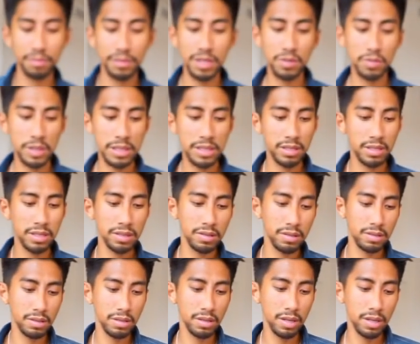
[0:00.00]
that's wasted.
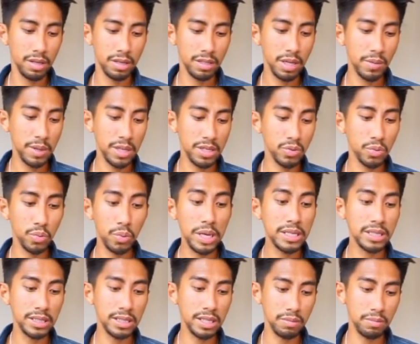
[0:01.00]
Someone is
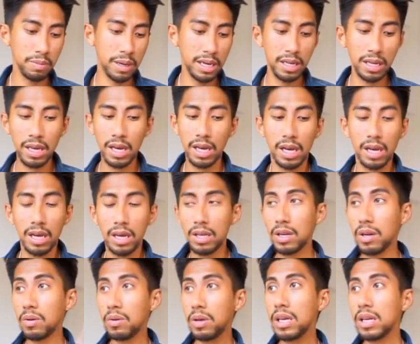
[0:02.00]
wasted by, you
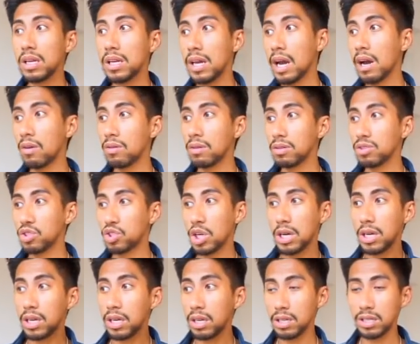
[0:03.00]
know, in and out,
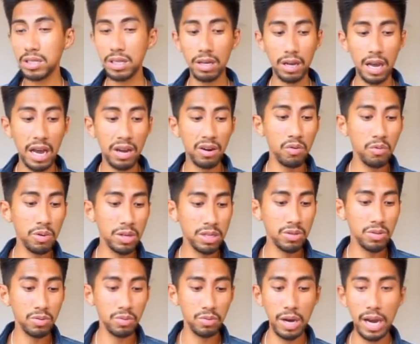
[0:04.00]
juggling. It's like, I don't know what to
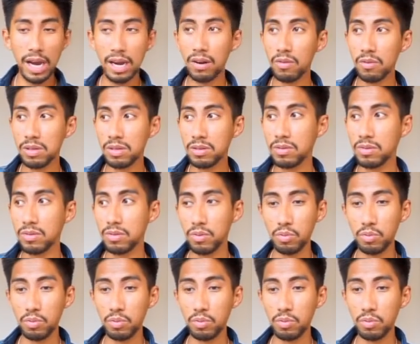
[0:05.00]
do. I don't know what to do.